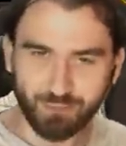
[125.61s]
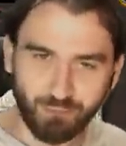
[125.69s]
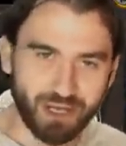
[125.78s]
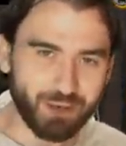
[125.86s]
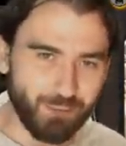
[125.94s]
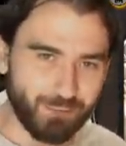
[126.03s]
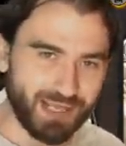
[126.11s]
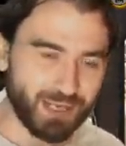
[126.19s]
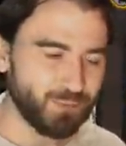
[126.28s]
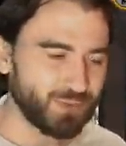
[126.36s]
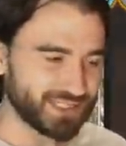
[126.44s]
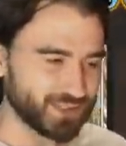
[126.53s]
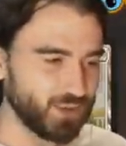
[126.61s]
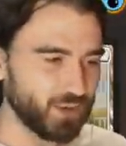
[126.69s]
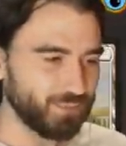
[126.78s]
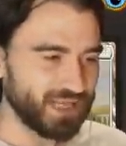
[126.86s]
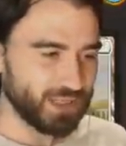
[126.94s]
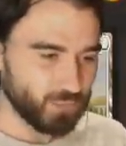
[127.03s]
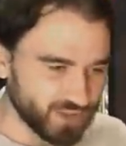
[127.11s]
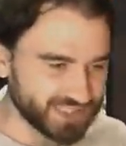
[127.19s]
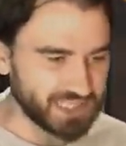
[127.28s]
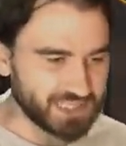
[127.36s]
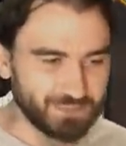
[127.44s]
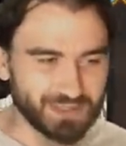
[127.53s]
Why are we playing wizards? We are playing
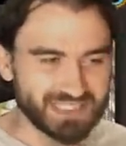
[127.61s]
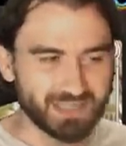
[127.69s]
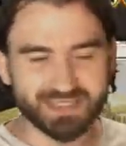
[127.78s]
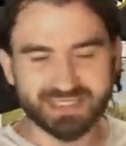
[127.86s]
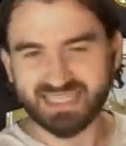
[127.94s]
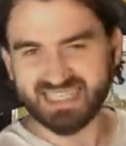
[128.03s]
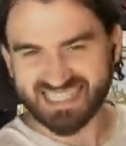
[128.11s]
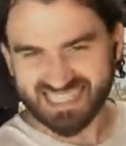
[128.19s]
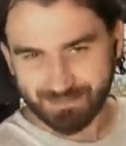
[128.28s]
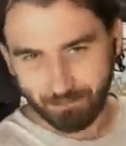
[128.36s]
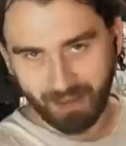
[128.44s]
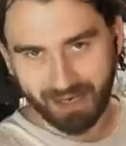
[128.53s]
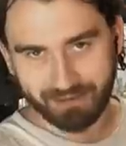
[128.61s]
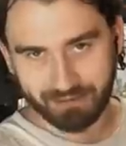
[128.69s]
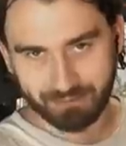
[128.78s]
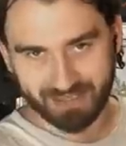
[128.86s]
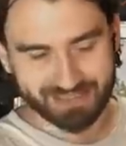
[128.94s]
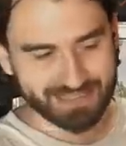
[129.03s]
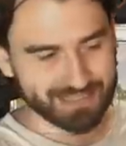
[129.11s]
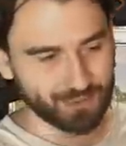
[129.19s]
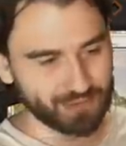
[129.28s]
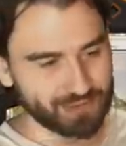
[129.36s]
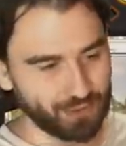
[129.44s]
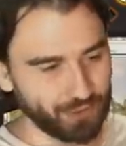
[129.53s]
wizards because I was inspired by this
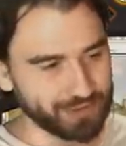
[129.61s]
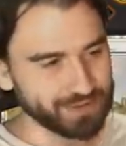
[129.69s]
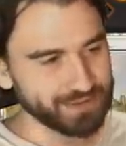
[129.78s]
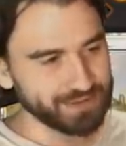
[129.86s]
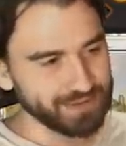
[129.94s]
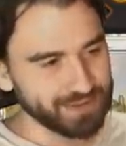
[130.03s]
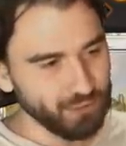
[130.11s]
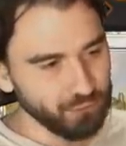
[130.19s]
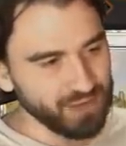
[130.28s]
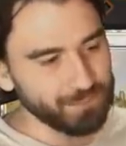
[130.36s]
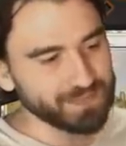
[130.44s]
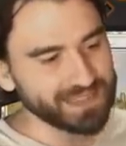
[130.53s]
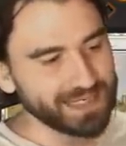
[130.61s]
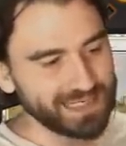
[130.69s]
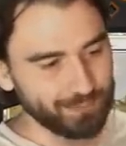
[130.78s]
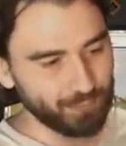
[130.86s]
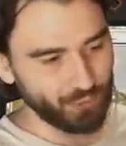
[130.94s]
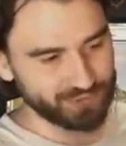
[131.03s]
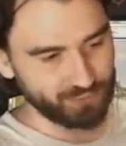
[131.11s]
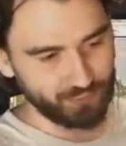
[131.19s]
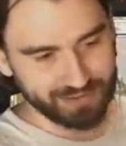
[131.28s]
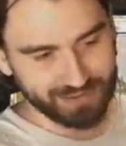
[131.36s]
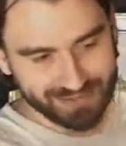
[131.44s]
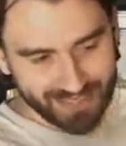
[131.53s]
old card. Riptide
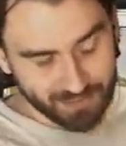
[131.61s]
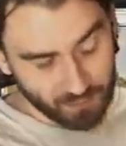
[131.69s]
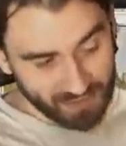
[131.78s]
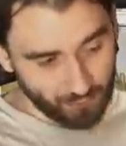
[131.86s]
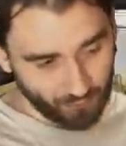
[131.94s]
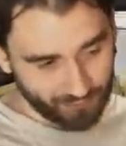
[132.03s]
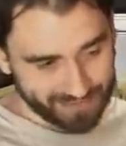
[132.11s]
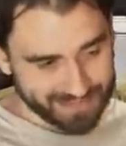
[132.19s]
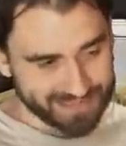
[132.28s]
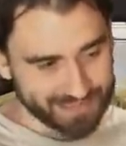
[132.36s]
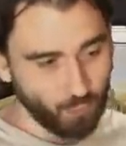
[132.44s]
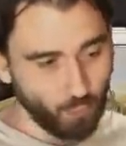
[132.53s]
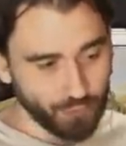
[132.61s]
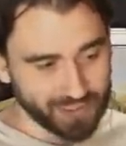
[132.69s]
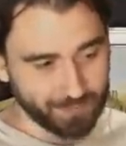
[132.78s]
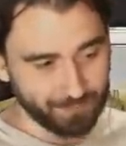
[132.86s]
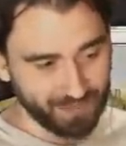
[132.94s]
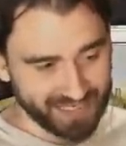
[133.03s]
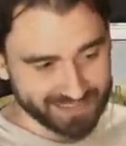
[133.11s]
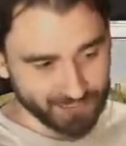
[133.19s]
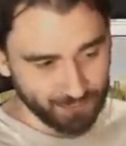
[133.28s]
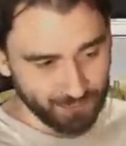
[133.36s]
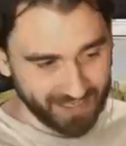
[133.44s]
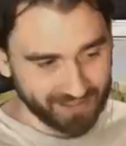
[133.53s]
Laboratory. It can add one card or less, or it can pay
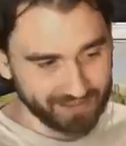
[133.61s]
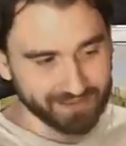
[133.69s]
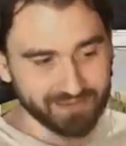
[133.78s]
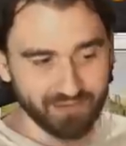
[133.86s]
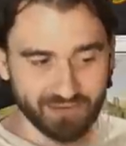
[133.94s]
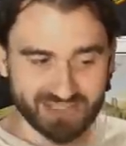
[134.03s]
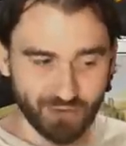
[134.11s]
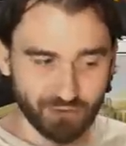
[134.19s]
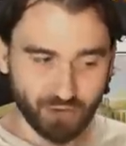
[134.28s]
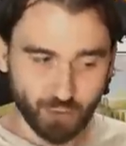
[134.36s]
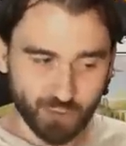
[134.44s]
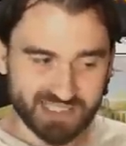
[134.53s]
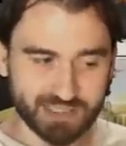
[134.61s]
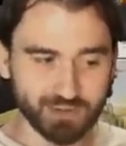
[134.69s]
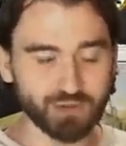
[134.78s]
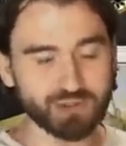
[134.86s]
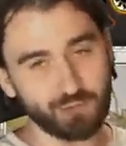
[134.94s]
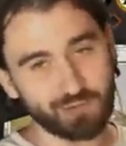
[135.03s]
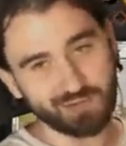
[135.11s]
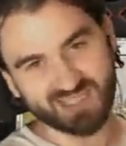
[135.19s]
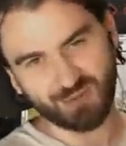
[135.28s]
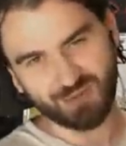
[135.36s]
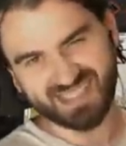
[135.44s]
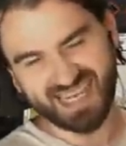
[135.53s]
two mana, return a wizard you control to its
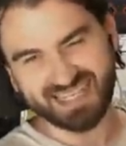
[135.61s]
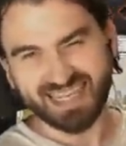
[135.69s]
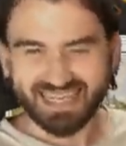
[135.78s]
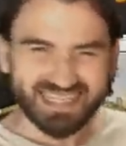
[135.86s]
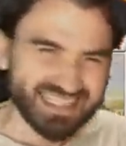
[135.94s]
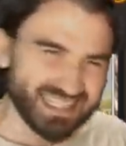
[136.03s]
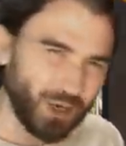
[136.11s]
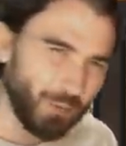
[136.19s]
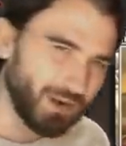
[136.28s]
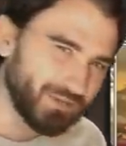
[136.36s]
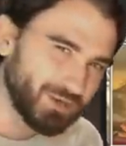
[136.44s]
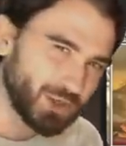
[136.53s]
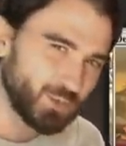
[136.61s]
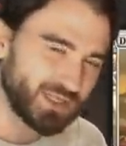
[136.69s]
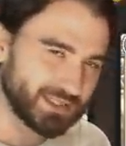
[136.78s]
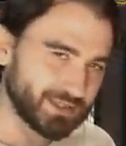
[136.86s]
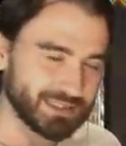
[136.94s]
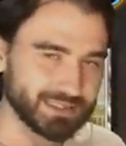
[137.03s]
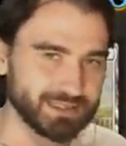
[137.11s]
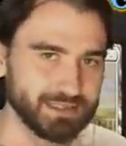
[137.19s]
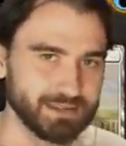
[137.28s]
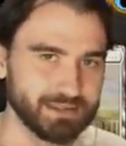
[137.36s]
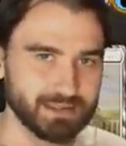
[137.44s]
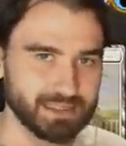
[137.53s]
owner's hand. And there's a couple of good wizards.
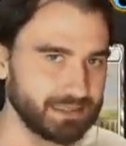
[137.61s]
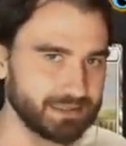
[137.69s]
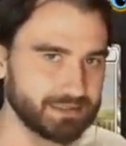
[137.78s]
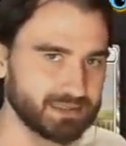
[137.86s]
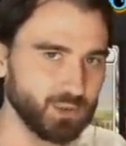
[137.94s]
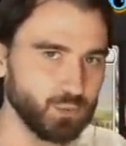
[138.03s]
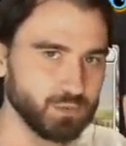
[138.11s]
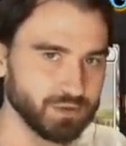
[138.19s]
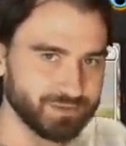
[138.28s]
Uh, two?